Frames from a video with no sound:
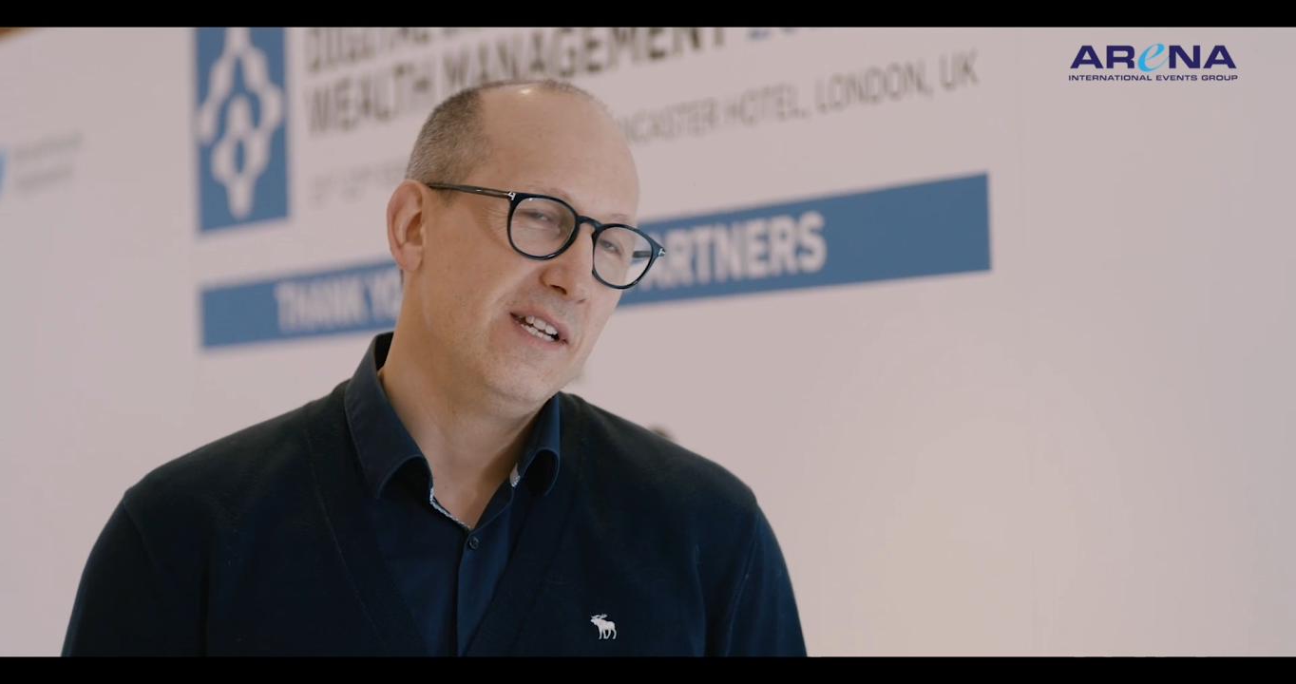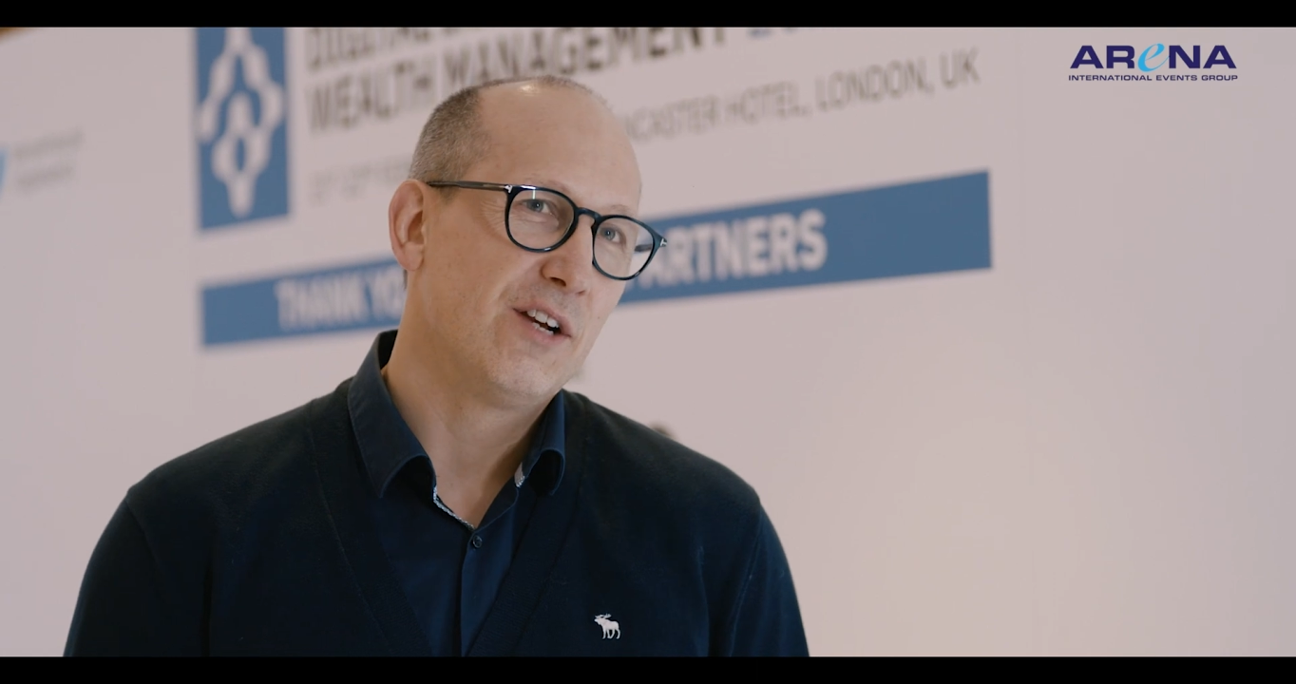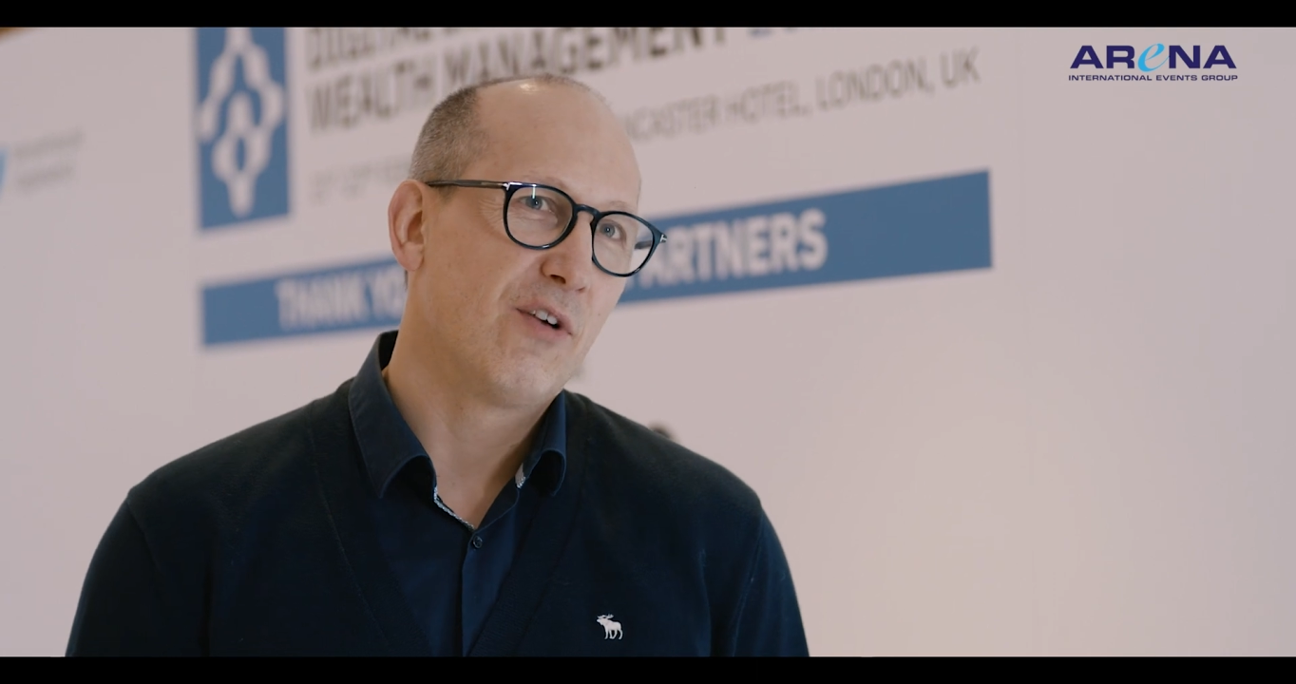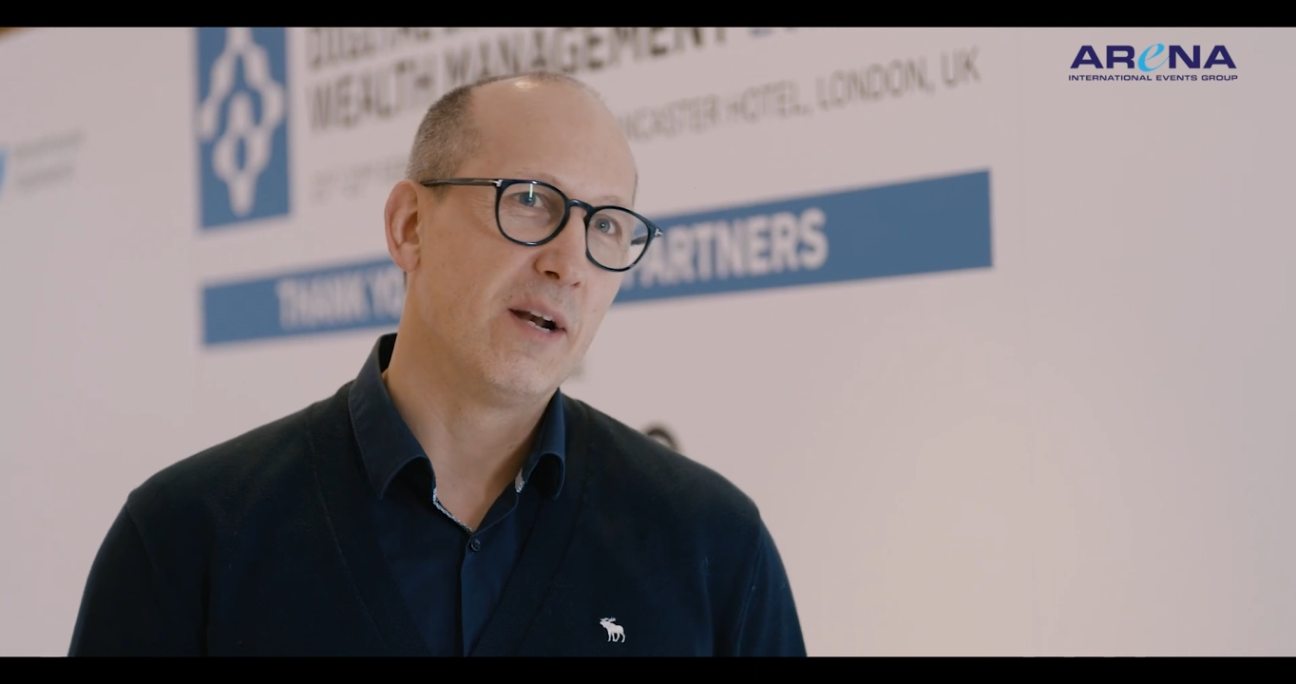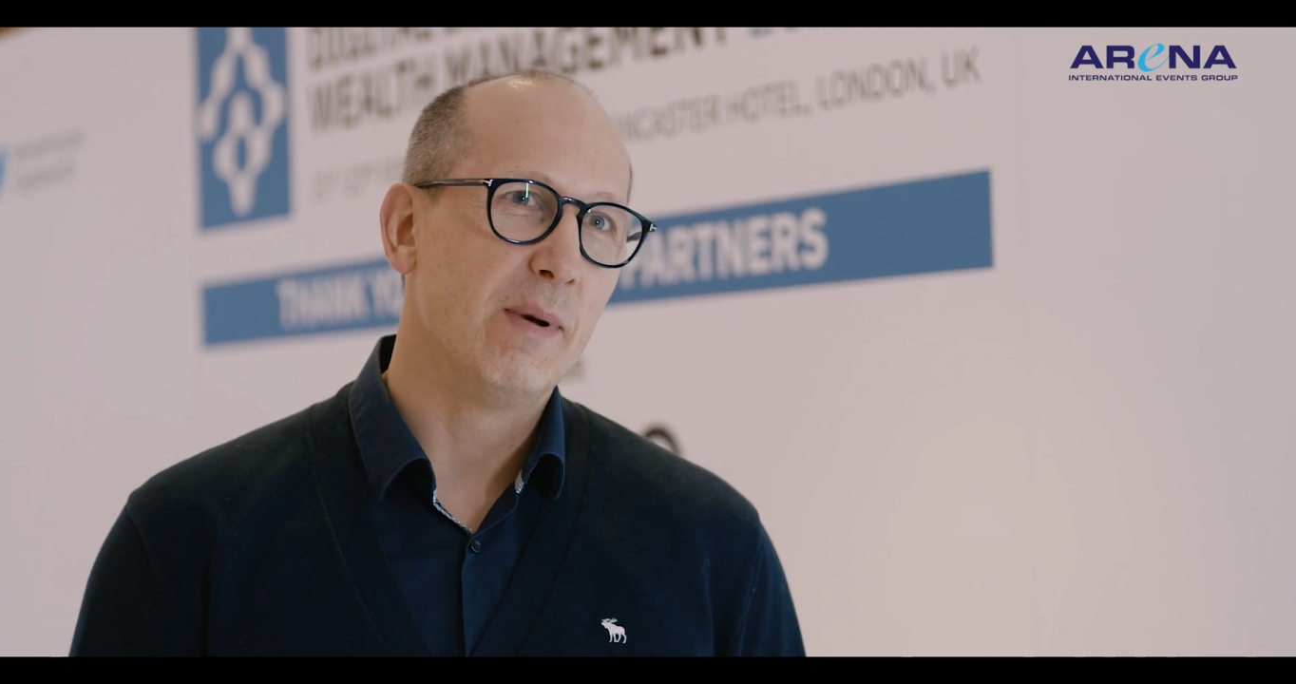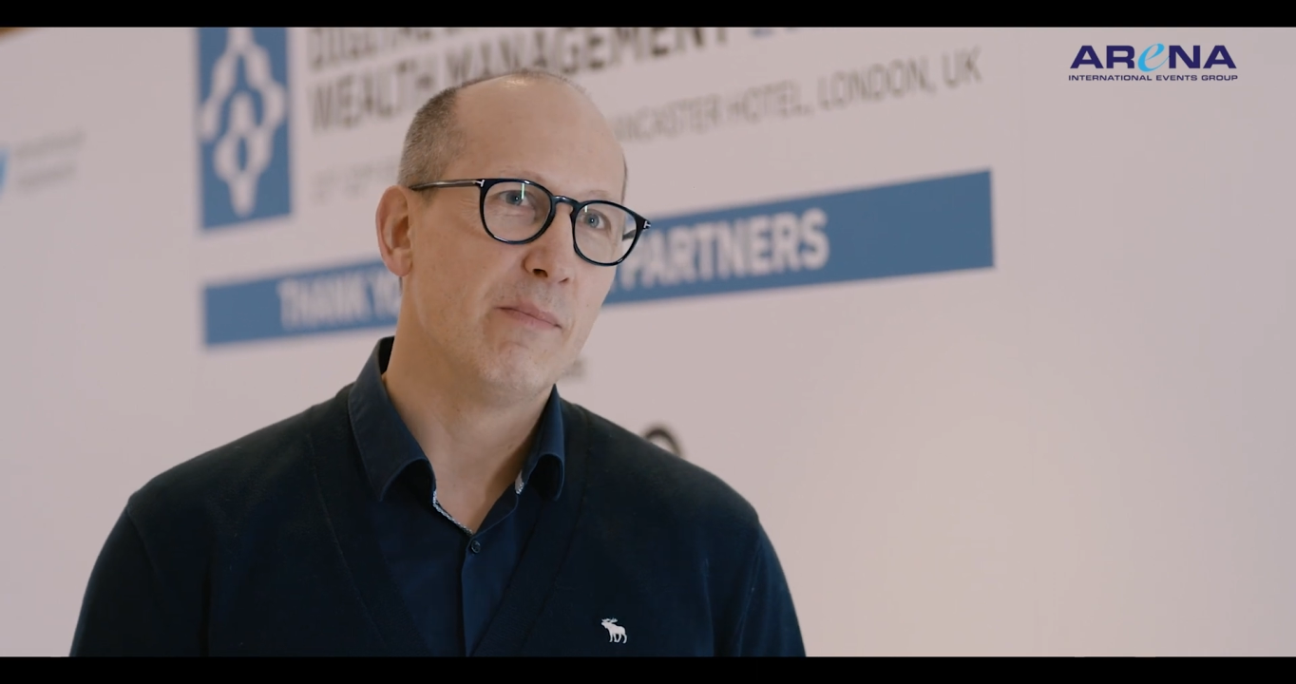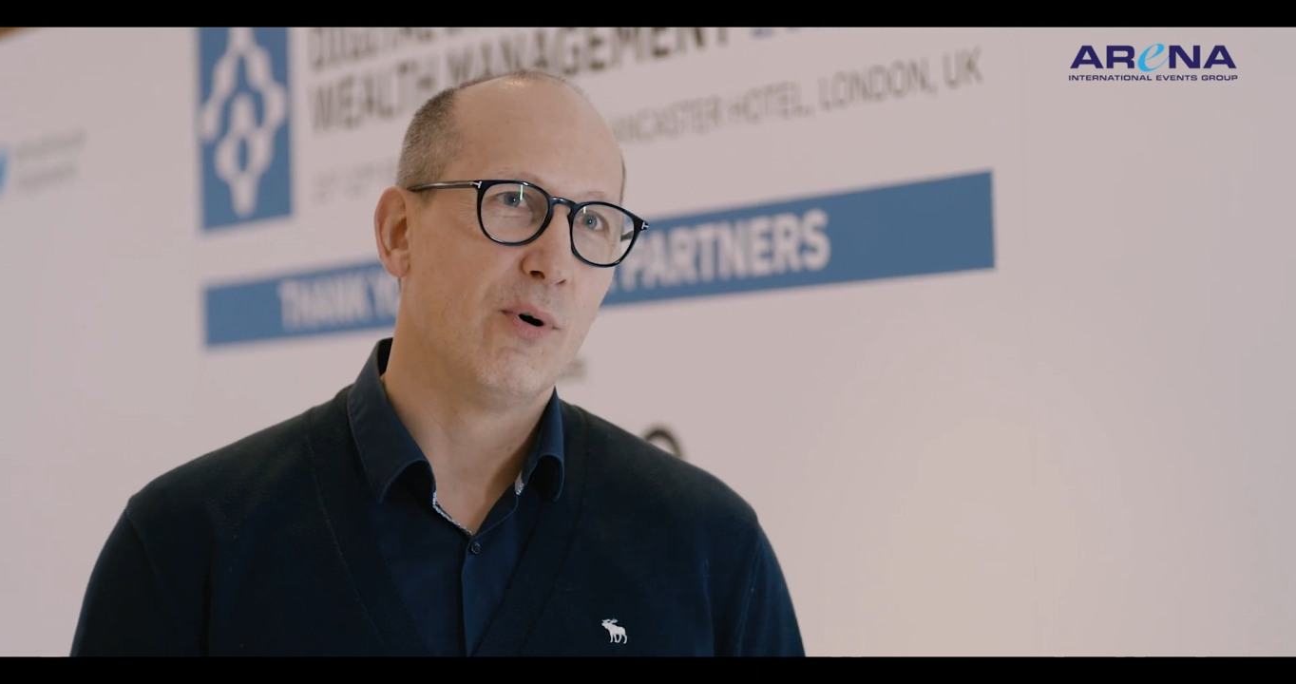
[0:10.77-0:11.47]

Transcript: incredibly